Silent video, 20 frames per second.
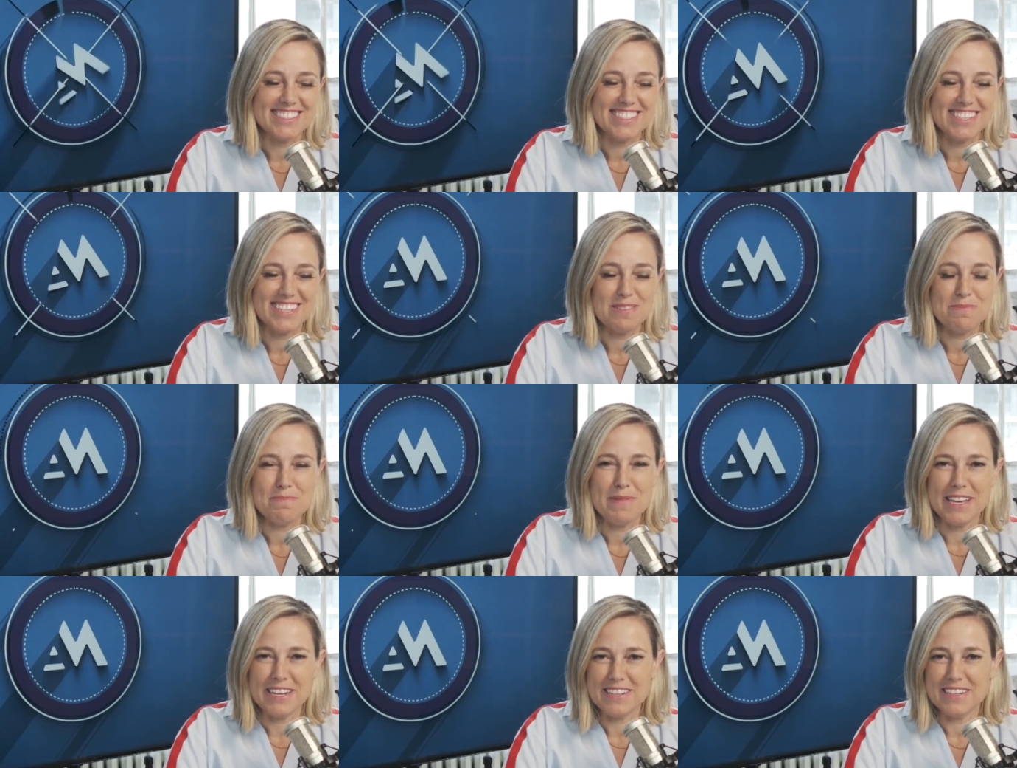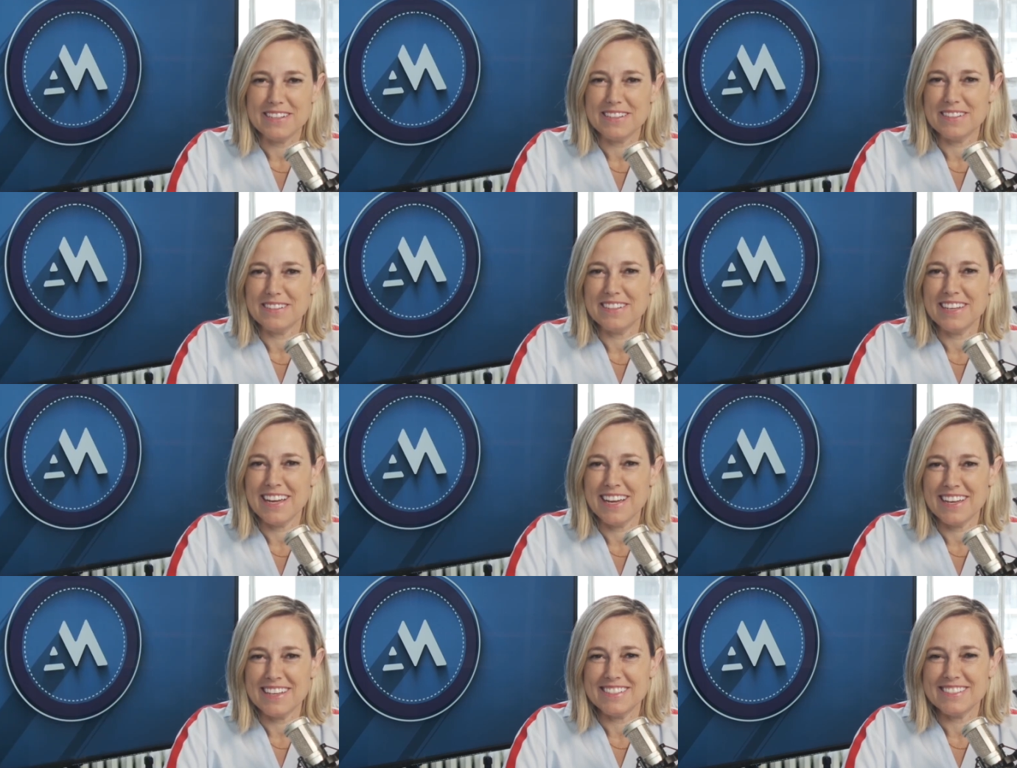Meta
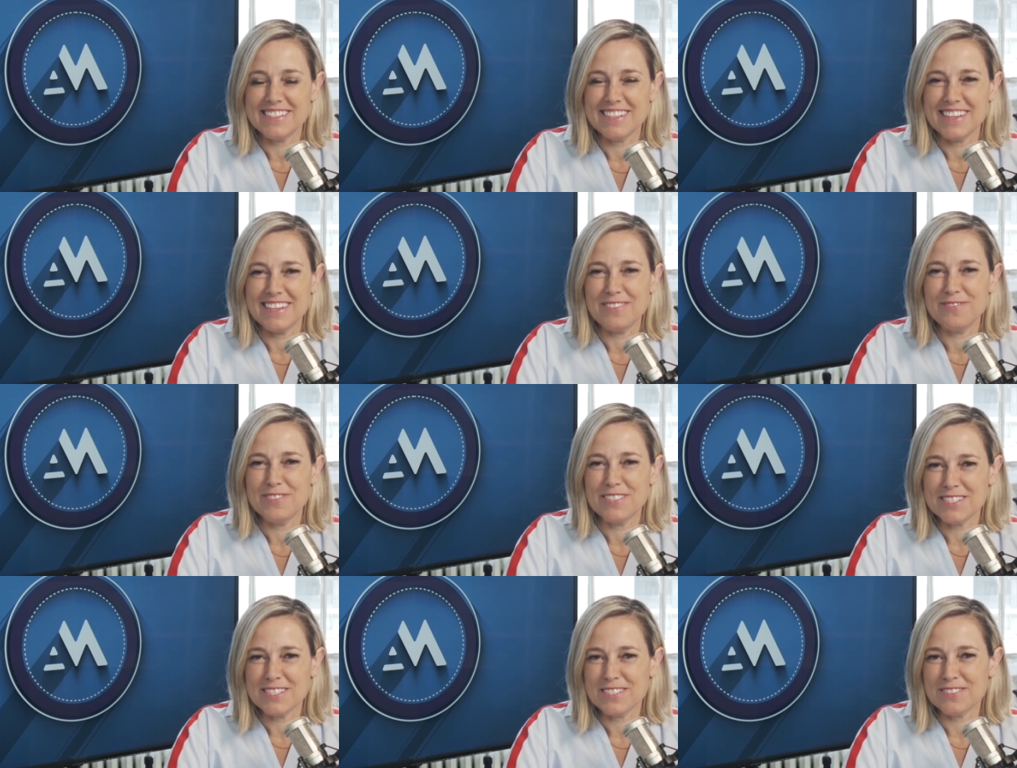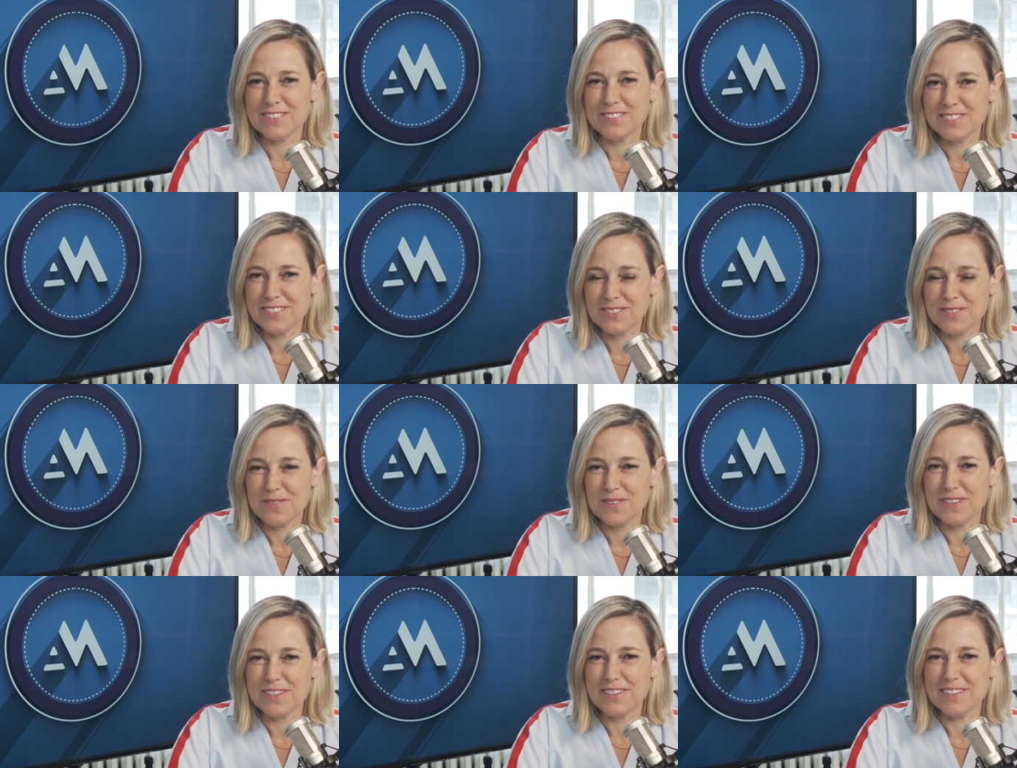has a physical
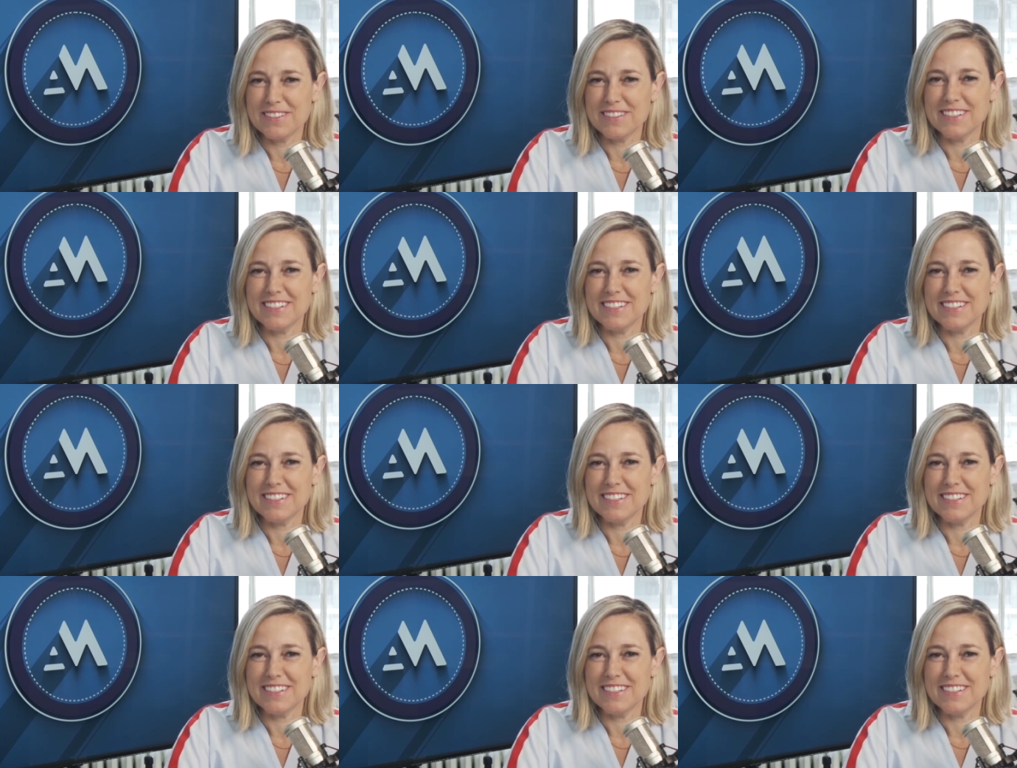store